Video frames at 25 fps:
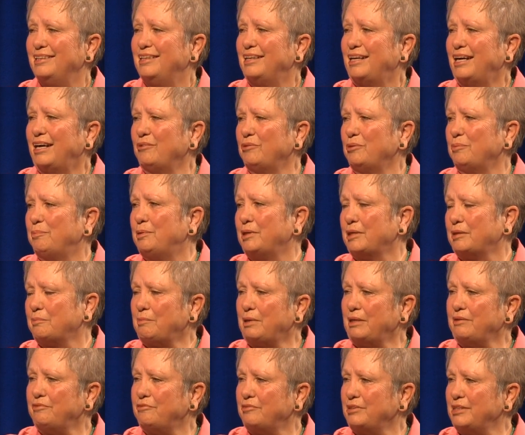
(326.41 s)
Yeah. I would pick
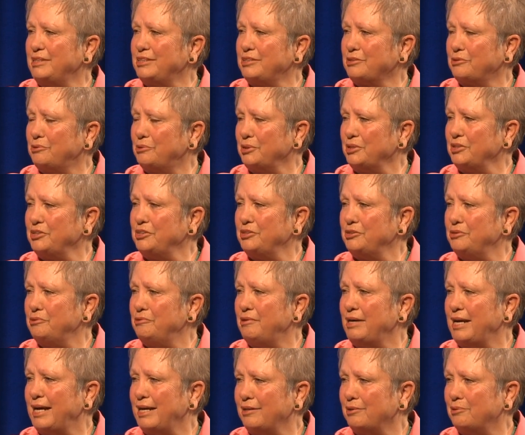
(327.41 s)
my friends according to
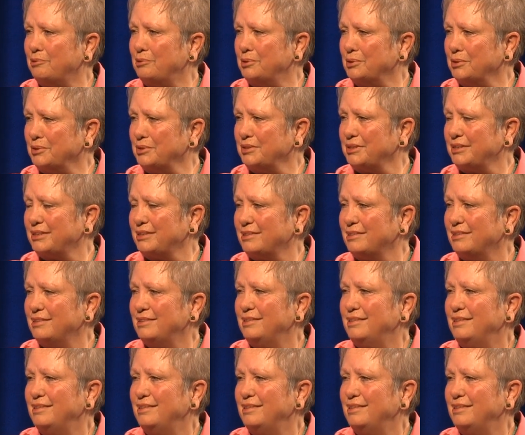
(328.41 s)
who had a horse,